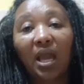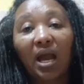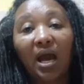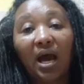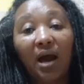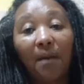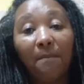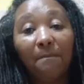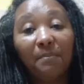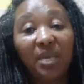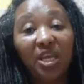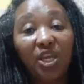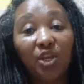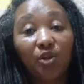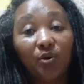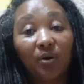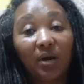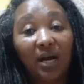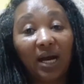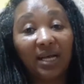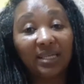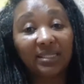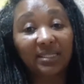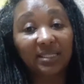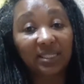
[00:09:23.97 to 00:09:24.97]
amino
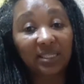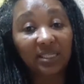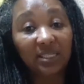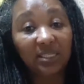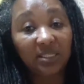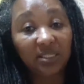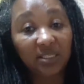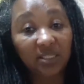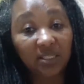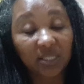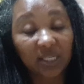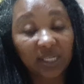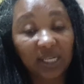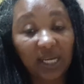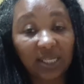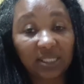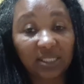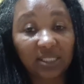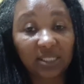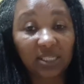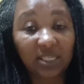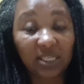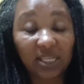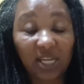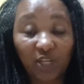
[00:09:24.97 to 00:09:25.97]
acids, so that's
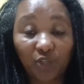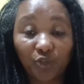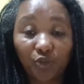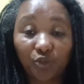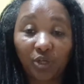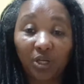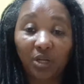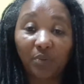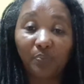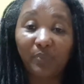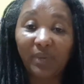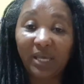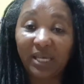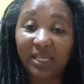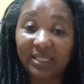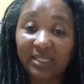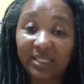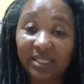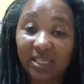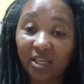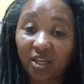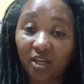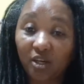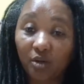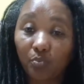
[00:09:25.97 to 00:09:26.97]
the natural
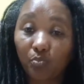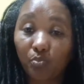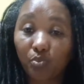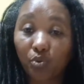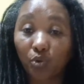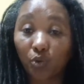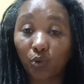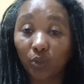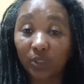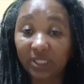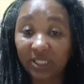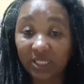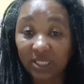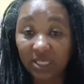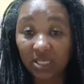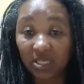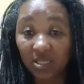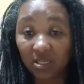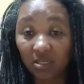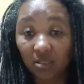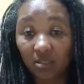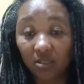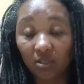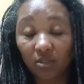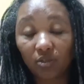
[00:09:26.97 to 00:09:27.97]
basic
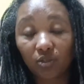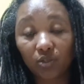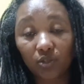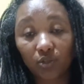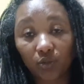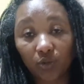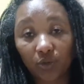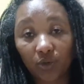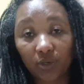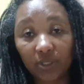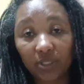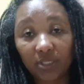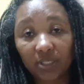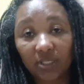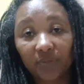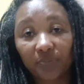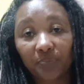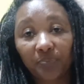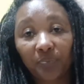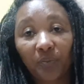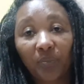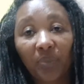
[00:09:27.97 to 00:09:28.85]
protein source,